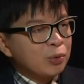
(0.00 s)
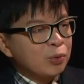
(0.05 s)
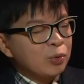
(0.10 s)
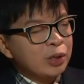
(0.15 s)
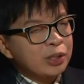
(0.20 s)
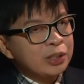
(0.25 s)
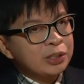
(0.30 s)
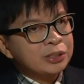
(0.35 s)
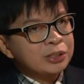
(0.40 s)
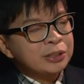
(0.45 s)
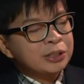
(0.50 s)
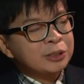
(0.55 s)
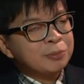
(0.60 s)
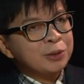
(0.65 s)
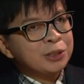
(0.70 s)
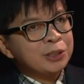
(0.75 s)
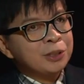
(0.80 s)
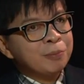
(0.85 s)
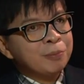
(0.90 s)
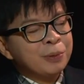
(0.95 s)
What is the
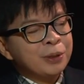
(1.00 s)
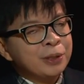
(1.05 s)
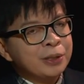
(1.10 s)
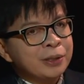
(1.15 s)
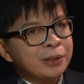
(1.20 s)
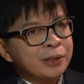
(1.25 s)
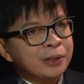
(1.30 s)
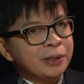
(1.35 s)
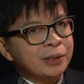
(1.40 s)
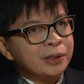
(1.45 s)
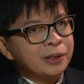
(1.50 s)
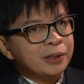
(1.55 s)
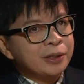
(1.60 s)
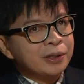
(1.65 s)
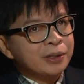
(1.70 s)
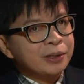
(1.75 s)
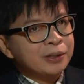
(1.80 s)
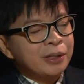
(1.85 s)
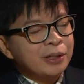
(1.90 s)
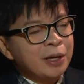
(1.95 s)
specific
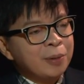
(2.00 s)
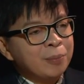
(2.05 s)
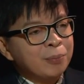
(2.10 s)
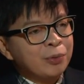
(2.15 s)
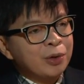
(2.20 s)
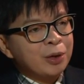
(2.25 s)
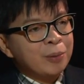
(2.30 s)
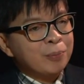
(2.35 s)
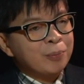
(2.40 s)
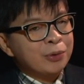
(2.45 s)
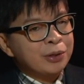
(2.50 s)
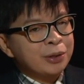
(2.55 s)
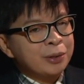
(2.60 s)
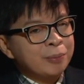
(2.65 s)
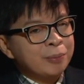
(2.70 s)
time frame